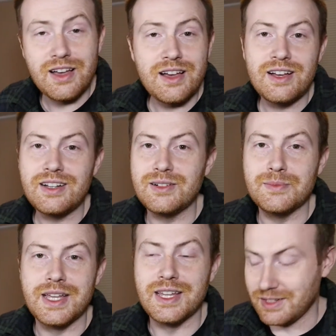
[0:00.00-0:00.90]
Oh
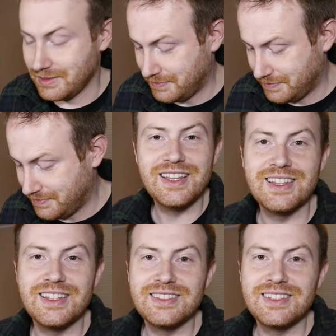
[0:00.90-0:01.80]
man,
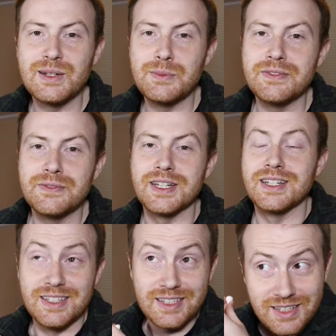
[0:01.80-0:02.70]
this is gonna be
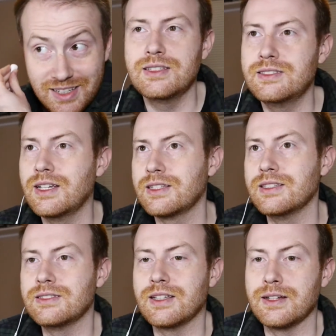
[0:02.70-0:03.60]
fun. Check
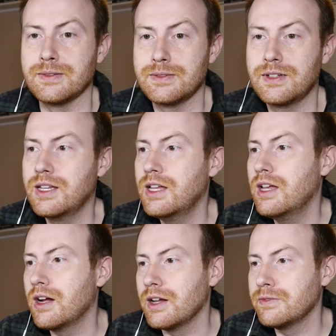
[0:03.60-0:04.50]
this out.
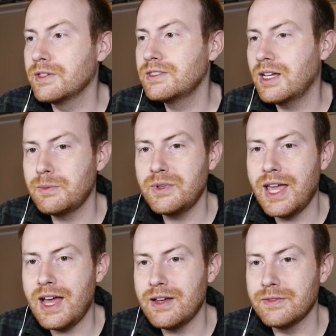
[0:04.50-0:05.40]
Alright, first up
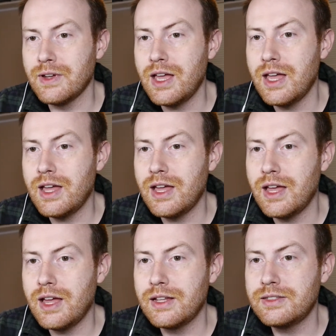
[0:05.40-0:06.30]
we have
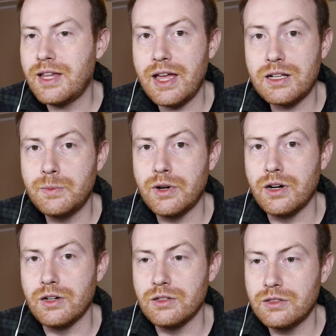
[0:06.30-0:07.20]

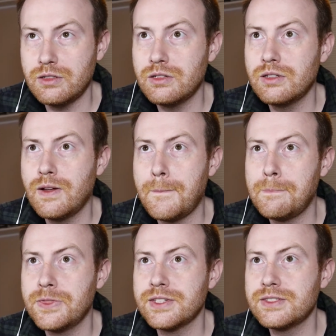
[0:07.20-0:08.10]
Teqball,
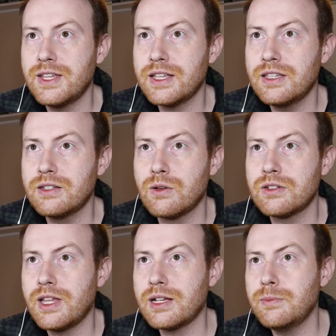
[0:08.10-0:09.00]
the
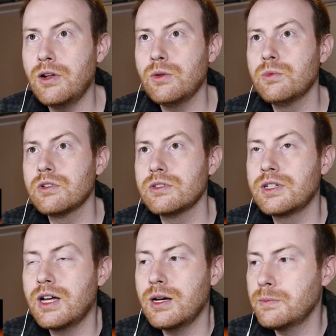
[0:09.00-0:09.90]
second Teqball
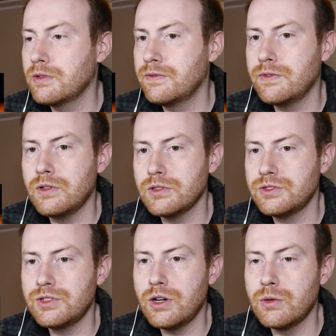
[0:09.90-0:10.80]
World Cup, a full
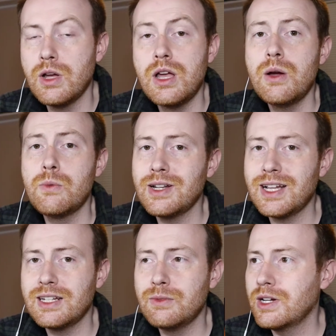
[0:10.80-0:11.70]
show. We're
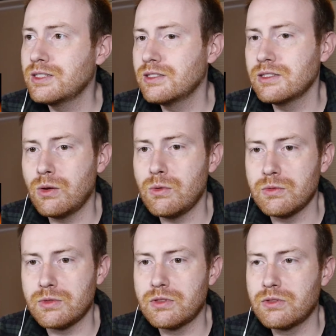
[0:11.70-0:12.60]
not going to watch this
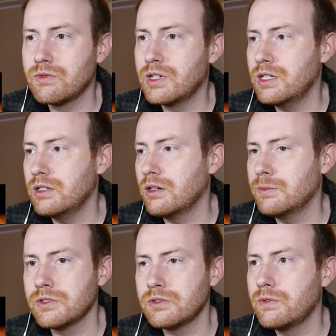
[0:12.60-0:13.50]
whole three,
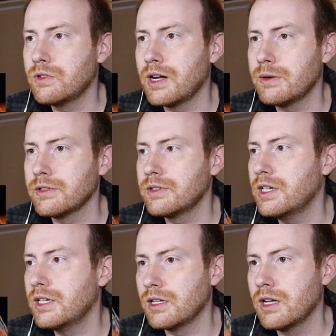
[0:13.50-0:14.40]
almost four hour
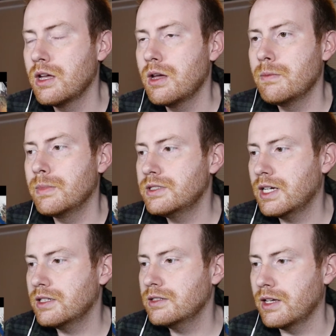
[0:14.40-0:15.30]
thing, but
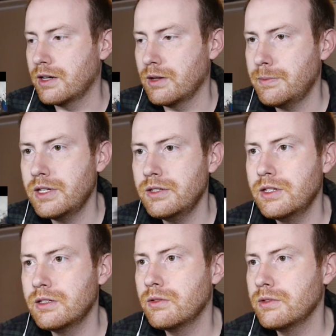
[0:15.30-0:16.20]
check this out. I bet you
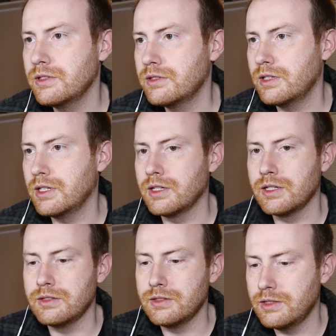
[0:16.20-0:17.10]
didn't know this thing
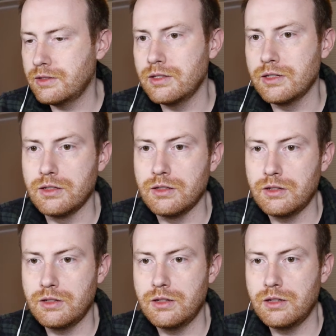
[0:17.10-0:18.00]
existed.
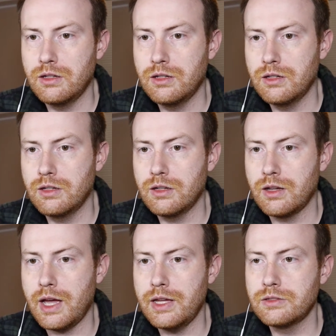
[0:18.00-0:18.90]

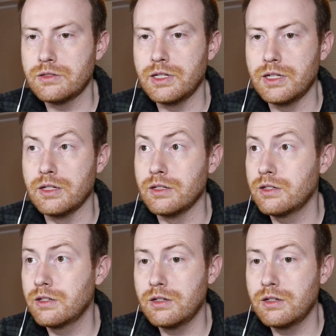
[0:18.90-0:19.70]
I sure didn't.